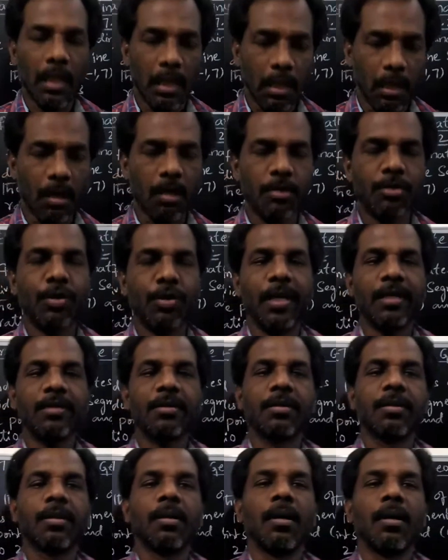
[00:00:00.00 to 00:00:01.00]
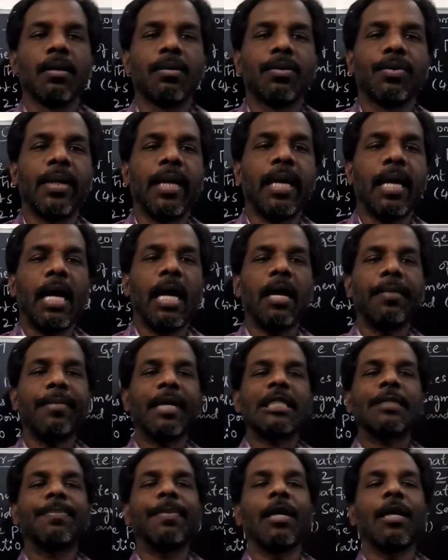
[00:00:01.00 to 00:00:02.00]
Hello students, today I am
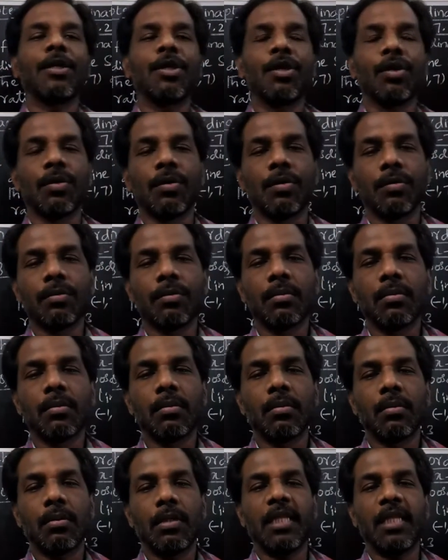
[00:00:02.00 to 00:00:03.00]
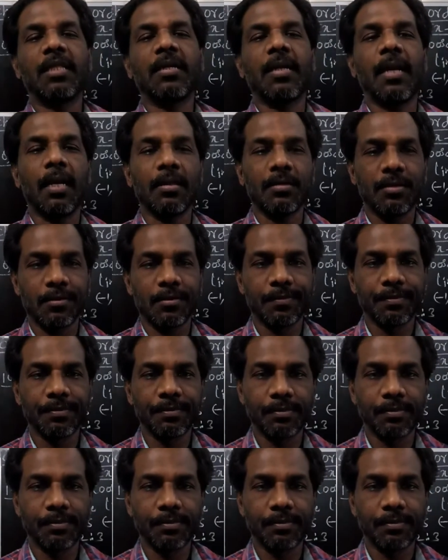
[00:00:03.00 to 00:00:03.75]
explaining you 10th class